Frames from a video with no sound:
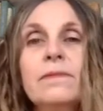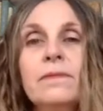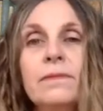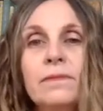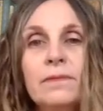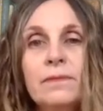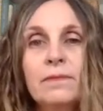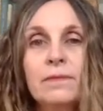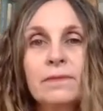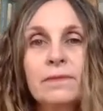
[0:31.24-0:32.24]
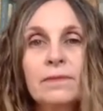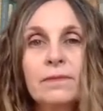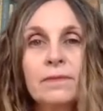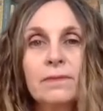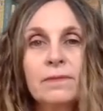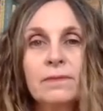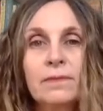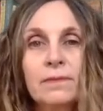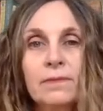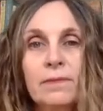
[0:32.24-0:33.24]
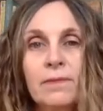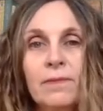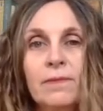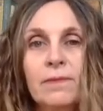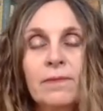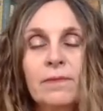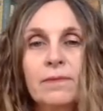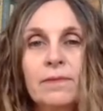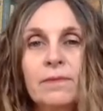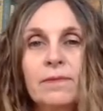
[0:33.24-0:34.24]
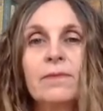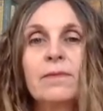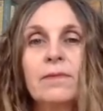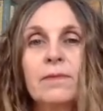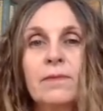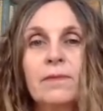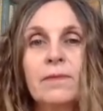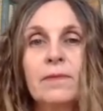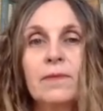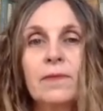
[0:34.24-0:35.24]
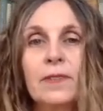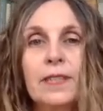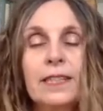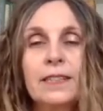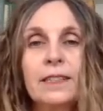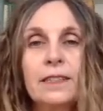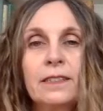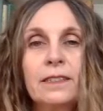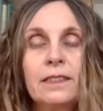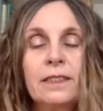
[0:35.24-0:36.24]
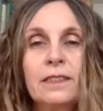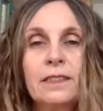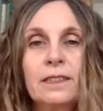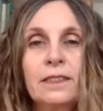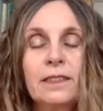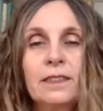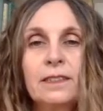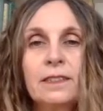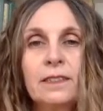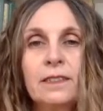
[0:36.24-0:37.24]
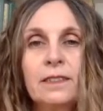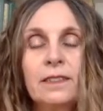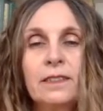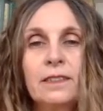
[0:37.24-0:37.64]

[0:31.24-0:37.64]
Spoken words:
The person shown says nothing.